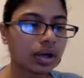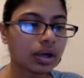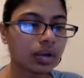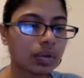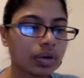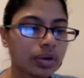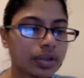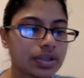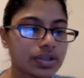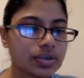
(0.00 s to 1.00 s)
we're going
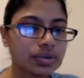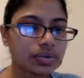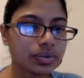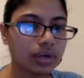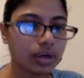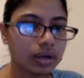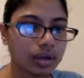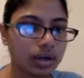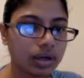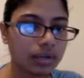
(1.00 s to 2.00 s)
to
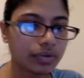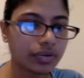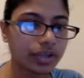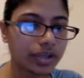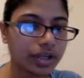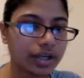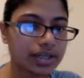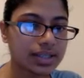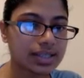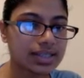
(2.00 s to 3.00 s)
come over here and it
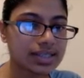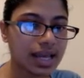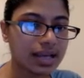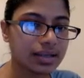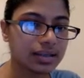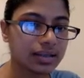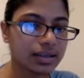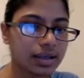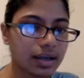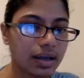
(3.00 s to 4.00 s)
says set
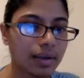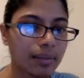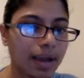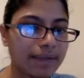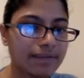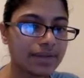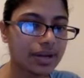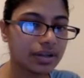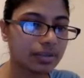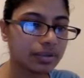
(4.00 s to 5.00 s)
my
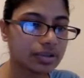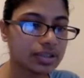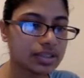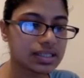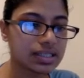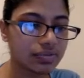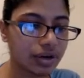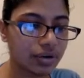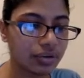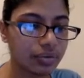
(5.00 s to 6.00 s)
variable to
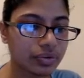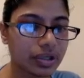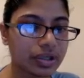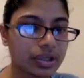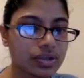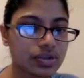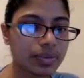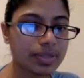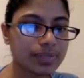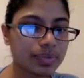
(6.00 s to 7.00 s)
0. So I'm
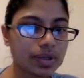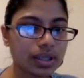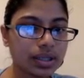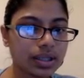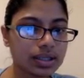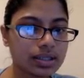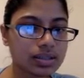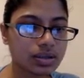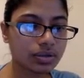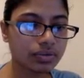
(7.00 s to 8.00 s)
going to bring this
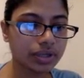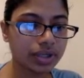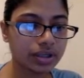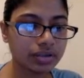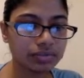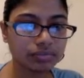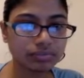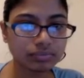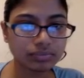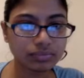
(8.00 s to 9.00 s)
over here.
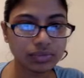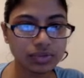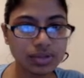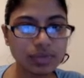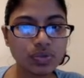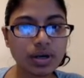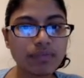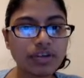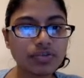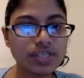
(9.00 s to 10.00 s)
So that means whenever
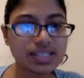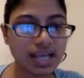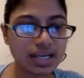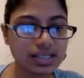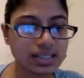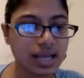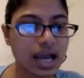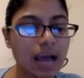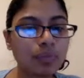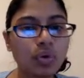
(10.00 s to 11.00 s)
it resets,
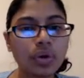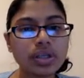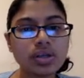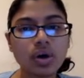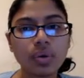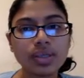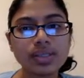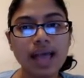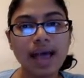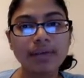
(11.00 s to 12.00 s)
I'm going to always
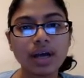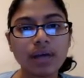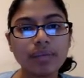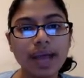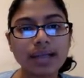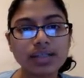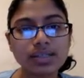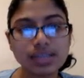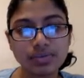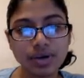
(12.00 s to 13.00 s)
have it come back to
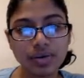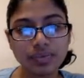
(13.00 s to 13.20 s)
0.